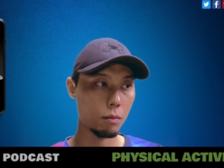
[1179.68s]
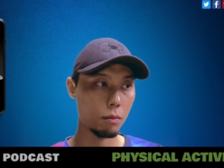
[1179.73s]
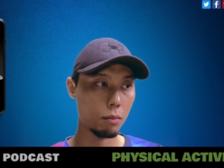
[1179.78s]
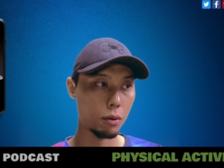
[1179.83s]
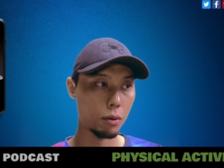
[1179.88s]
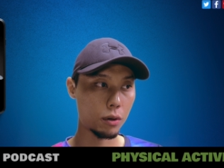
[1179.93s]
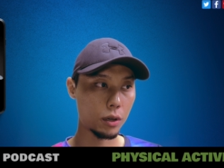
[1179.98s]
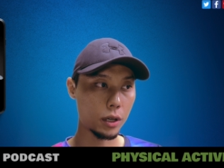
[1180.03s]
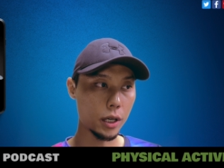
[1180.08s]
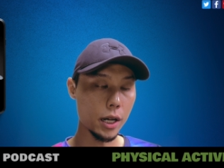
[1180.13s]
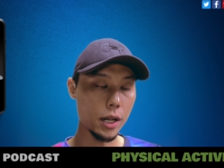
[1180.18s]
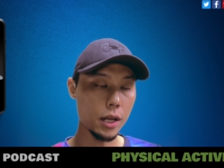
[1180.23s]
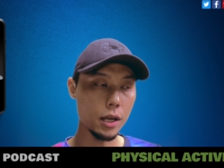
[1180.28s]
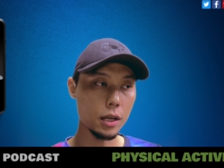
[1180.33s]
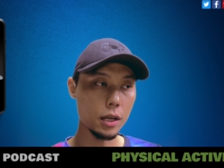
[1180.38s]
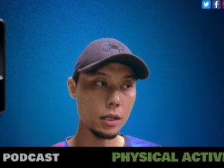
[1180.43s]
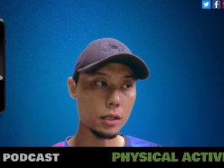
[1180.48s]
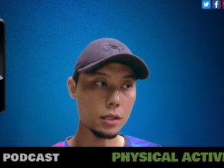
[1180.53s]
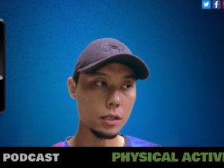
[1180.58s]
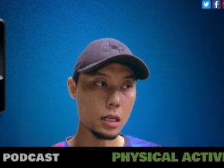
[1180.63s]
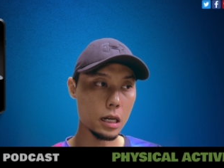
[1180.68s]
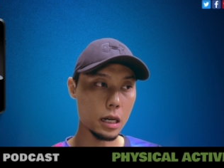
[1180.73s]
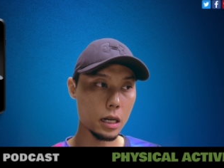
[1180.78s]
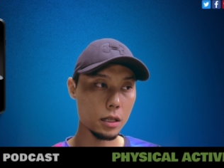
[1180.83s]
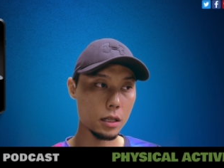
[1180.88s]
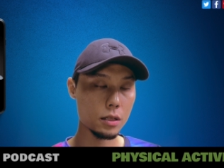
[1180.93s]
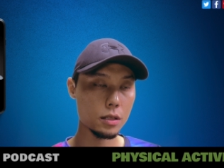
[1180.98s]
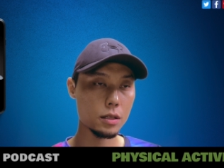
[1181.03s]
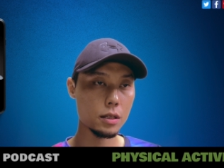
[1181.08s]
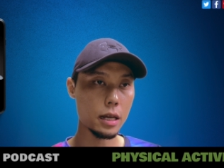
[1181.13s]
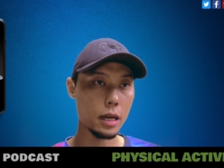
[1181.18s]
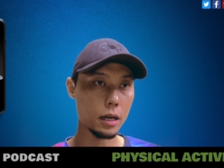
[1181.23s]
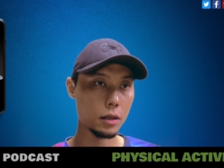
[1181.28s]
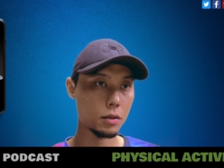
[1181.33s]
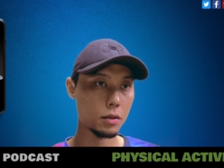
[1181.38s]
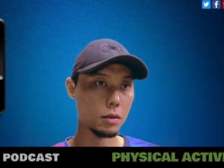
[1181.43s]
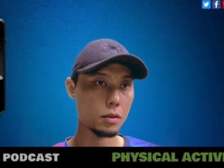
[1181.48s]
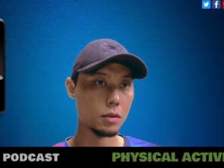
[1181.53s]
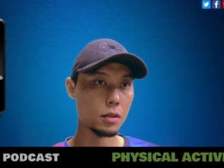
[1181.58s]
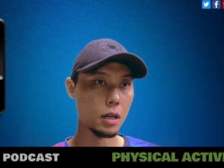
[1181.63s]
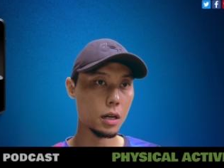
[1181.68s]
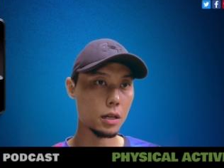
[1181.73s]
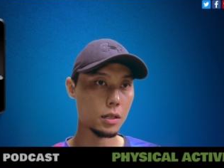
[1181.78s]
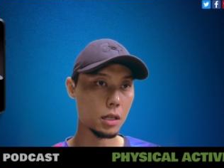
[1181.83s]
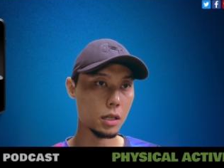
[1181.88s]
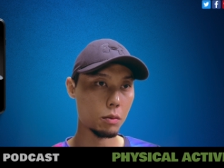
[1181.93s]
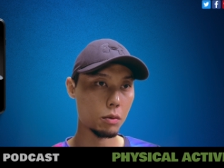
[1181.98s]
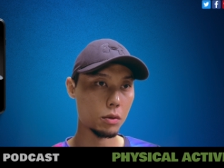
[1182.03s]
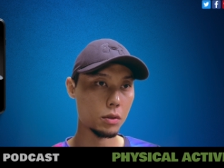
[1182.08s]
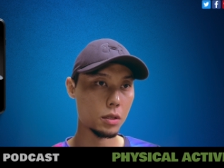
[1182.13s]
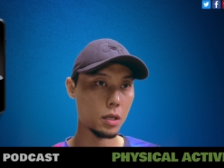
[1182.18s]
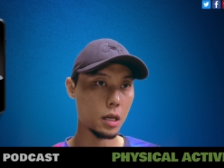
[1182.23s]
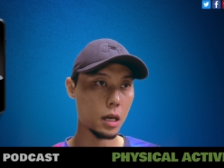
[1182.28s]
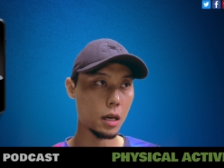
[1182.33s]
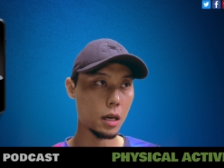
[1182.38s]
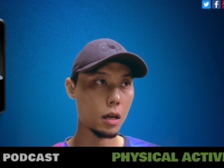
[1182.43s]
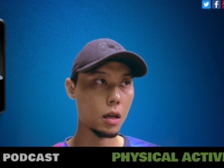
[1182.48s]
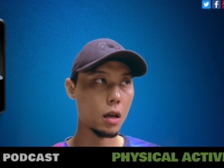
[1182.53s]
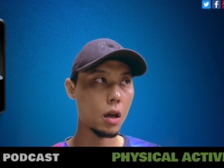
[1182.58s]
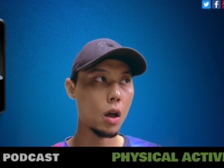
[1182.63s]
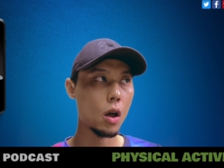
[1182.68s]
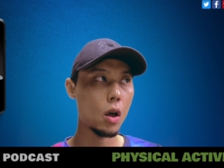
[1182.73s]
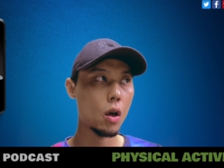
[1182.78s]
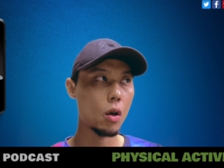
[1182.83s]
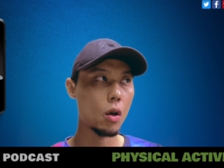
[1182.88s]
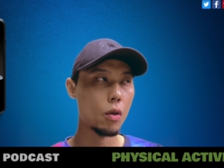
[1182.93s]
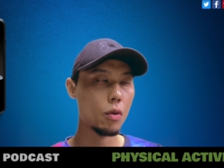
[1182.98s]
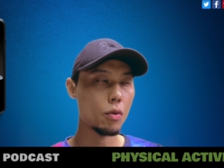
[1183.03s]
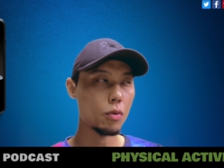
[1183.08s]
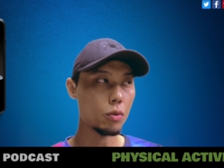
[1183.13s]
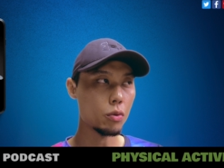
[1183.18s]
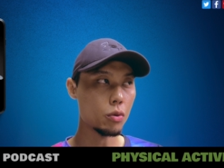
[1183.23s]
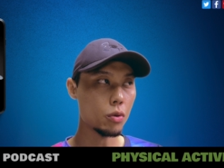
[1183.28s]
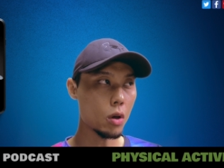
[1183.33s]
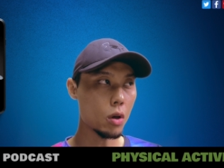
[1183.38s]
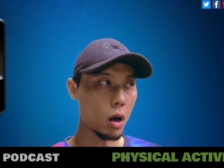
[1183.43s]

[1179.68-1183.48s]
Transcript: pretty intense exercise i would say mm-hmm.